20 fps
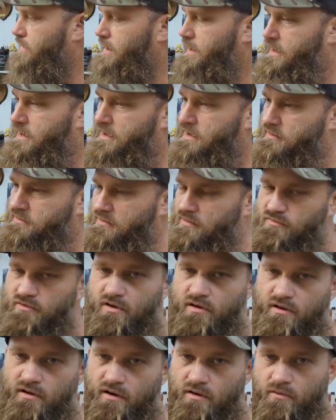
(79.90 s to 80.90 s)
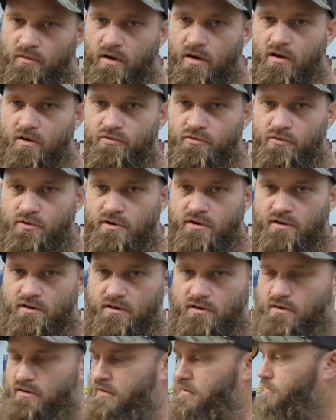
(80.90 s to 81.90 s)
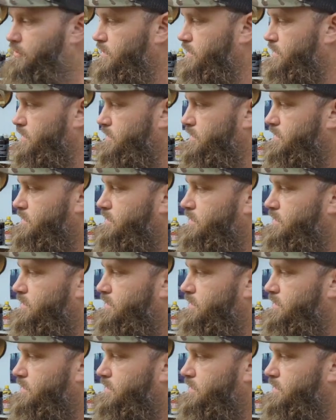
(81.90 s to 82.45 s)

the eyes. I've done it on all three deer already.